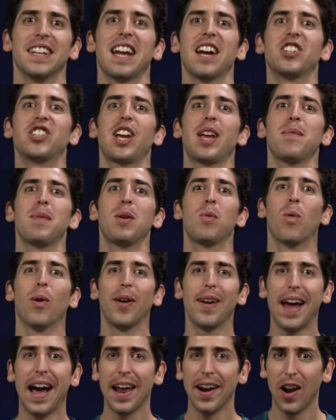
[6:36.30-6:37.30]
Now, Jamie,
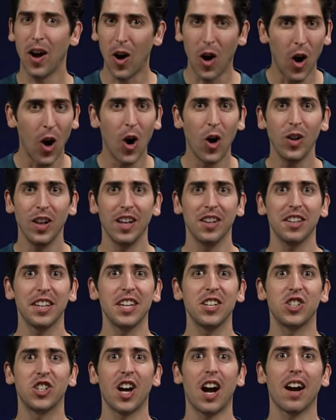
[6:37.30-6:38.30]
we're not all
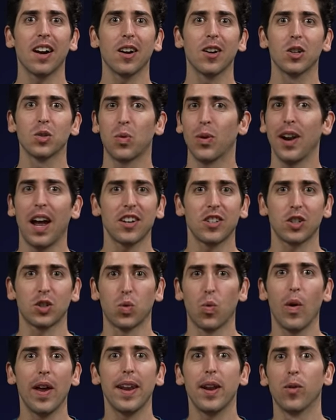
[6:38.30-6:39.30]
elite joggers. We're not
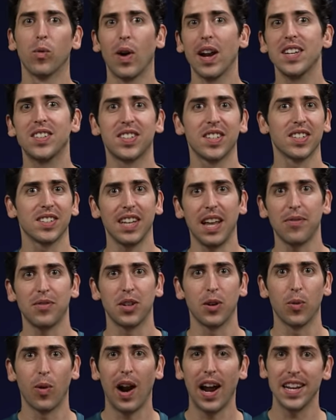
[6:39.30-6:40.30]
just winning races left
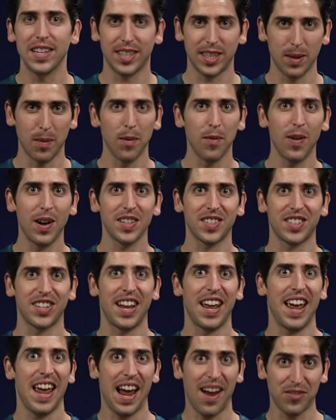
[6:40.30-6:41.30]
and right. Some of us
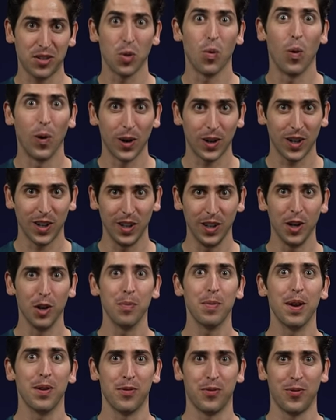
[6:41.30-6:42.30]
have to work a little
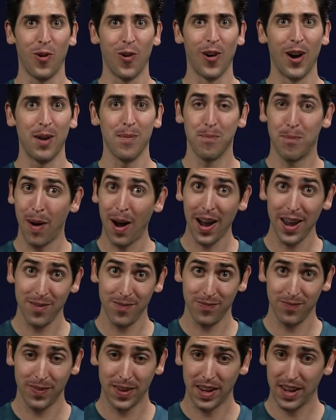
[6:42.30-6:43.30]
bit for it, but
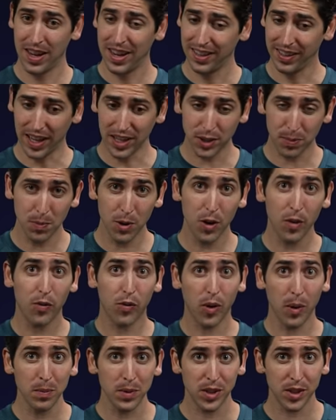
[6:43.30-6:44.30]
let's move
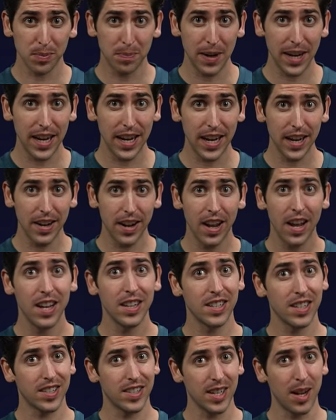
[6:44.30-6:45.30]
from speed
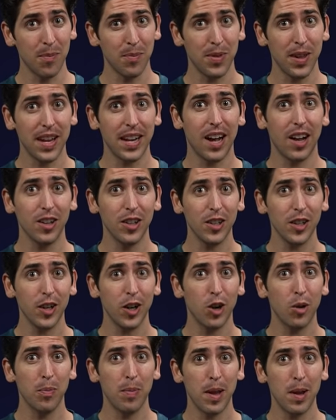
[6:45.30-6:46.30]
to something a
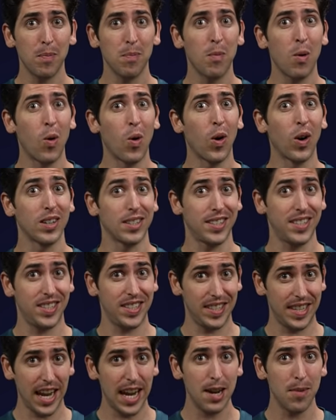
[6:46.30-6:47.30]
little bit more
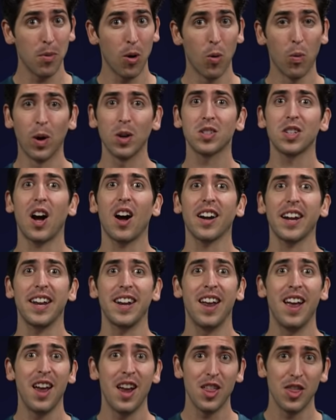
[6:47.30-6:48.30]
stable. We're
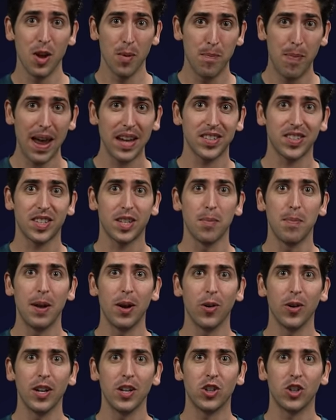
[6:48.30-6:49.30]
talking the best
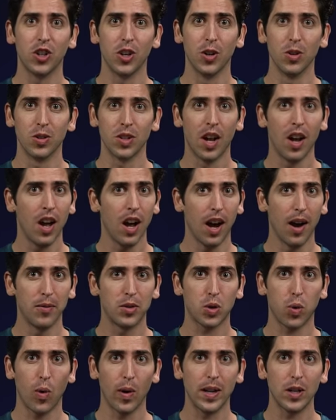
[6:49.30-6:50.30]
stability shoes of
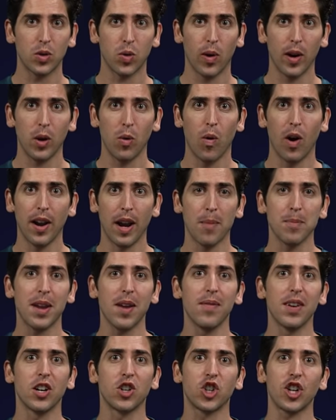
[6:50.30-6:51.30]
2021. I'm
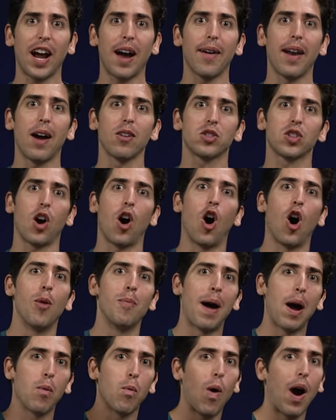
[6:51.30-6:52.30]
giving a shout out to all
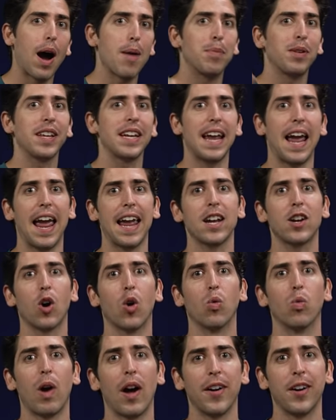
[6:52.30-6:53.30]
my wobbly
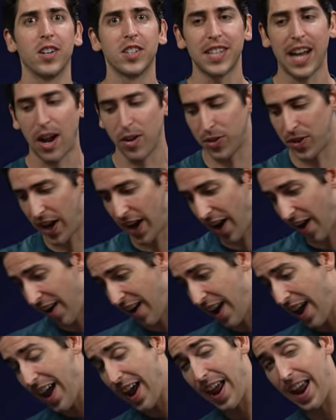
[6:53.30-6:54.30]
ankle runners out there,
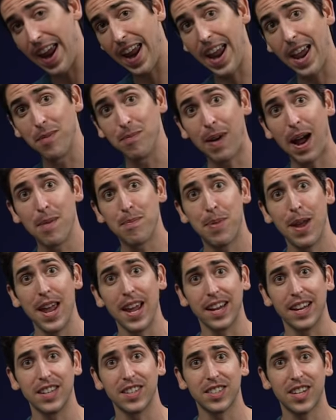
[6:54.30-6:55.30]
and my
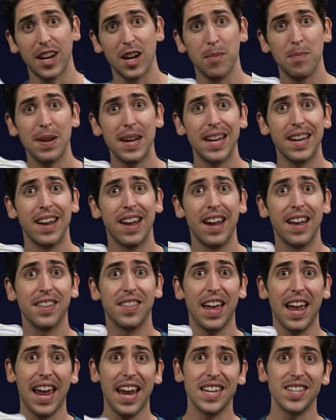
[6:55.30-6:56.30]
pick is gonna be
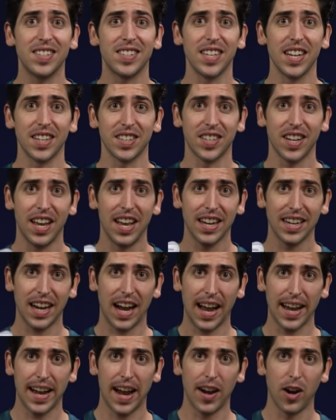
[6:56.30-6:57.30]
the ASICS
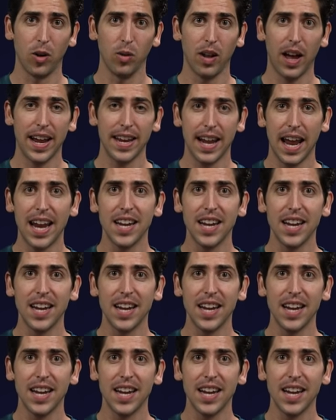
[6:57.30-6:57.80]
Kayano Lite.